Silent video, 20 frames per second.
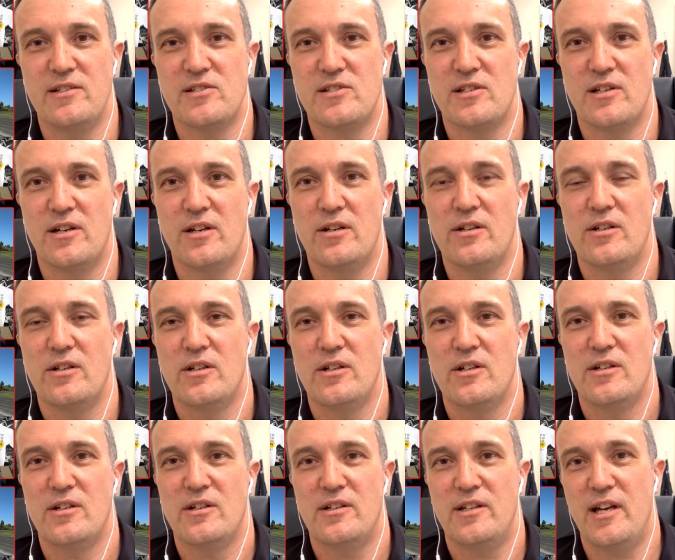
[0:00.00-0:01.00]
So
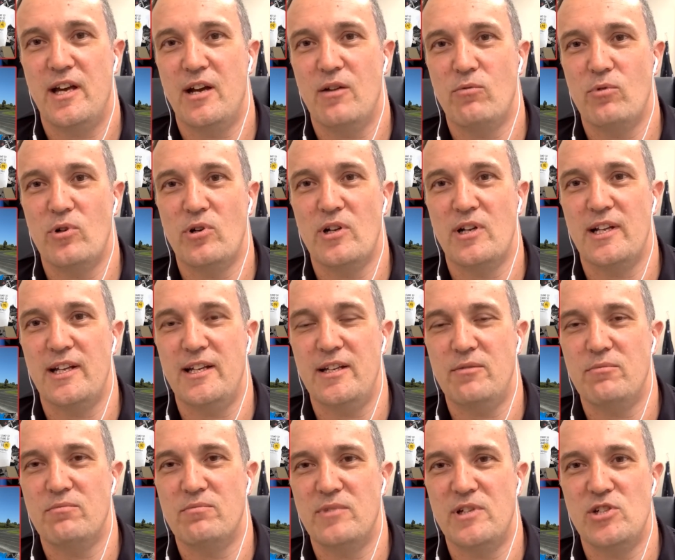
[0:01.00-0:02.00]
yeah,
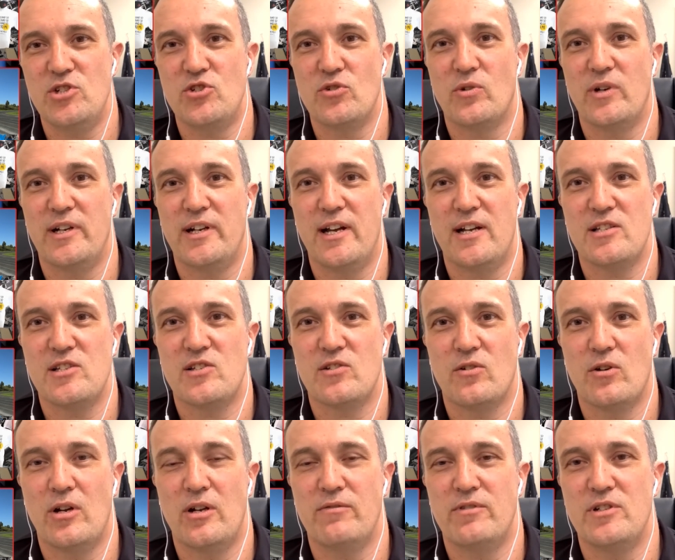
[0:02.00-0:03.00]
really enjoying that
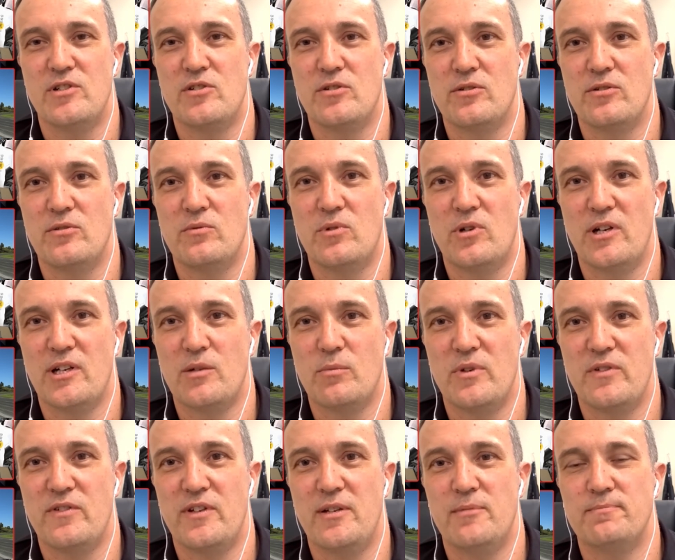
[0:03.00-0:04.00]
side of it too, working
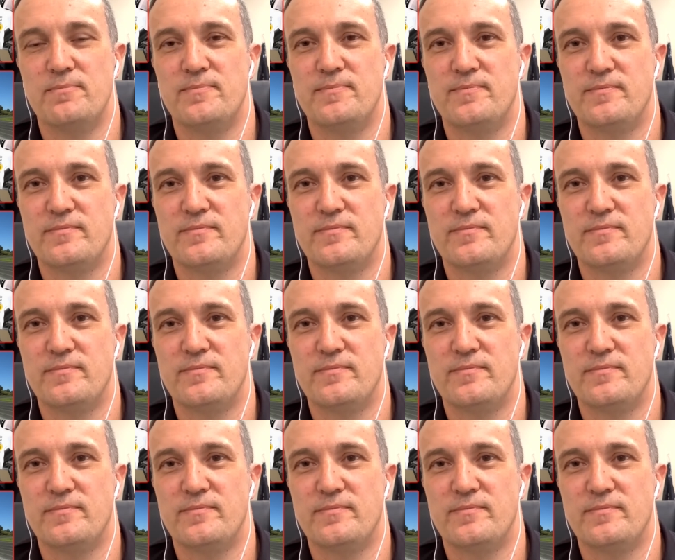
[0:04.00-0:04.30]
with him.